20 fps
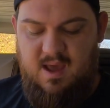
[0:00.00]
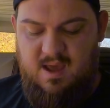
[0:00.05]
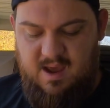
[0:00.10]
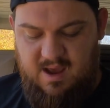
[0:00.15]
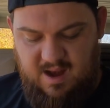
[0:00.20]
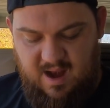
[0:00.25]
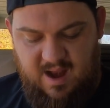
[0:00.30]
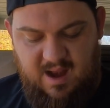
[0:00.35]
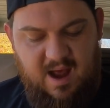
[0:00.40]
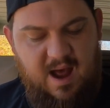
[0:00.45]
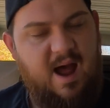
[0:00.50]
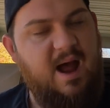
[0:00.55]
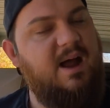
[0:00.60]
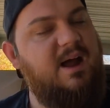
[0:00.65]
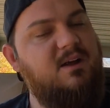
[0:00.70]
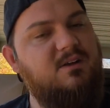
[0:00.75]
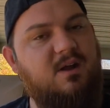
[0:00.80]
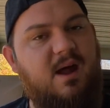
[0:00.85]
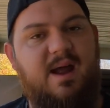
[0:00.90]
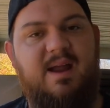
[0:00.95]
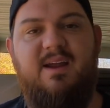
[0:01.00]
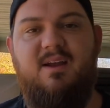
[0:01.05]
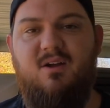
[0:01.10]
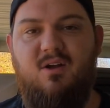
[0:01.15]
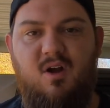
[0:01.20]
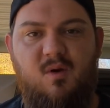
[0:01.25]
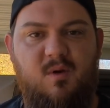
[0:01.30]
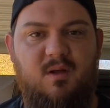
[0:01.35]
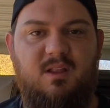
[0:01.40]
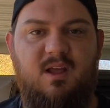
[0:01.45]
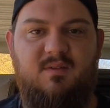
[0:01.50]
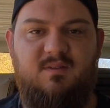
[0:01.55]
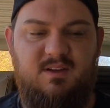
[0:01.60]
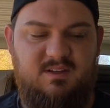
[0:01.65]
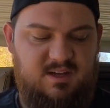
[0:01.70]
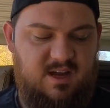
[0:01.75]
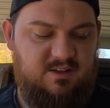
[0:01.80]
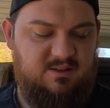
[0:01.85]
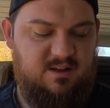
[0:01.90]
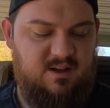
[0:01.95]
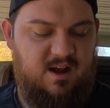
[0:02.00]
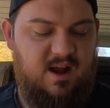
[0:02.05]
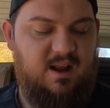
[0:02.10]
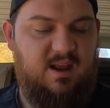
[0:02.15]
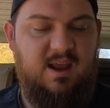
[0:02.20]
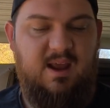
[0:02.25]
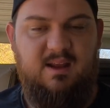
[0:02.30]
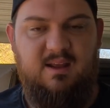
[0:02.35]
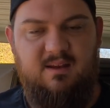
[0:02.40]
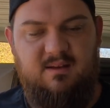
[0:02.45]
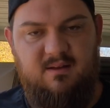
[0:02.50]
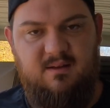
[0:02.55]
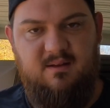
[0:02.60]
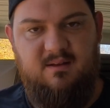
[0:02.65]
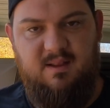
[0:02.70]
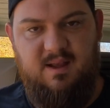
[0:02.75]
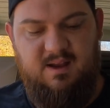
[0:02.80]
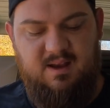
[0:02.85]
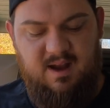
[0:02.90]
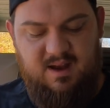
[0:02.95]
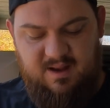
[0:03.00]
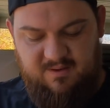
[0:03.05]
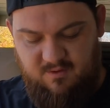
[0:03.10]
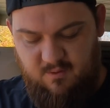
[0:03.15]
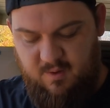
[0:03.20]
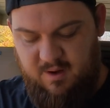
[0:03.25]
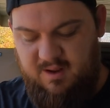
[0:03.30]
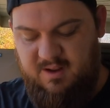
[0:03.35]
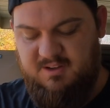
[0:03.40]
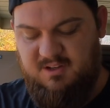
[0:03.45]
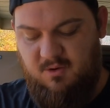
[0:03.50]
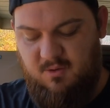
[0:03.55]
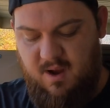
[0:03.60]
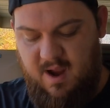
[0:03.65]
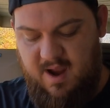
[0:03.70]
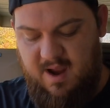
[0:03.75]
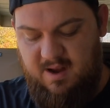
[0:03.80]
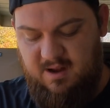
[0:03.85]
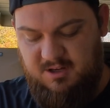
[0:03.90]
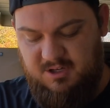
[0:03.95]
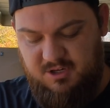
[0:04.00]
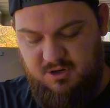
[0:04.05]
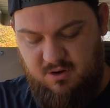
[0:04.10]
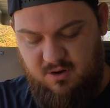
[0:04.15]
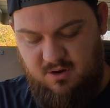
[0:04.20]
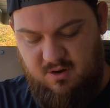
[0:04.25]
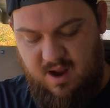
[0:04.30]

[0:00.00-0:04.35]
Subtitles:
and I hear all my lefties out there, I get it, like not everybody is a right-handed shooter.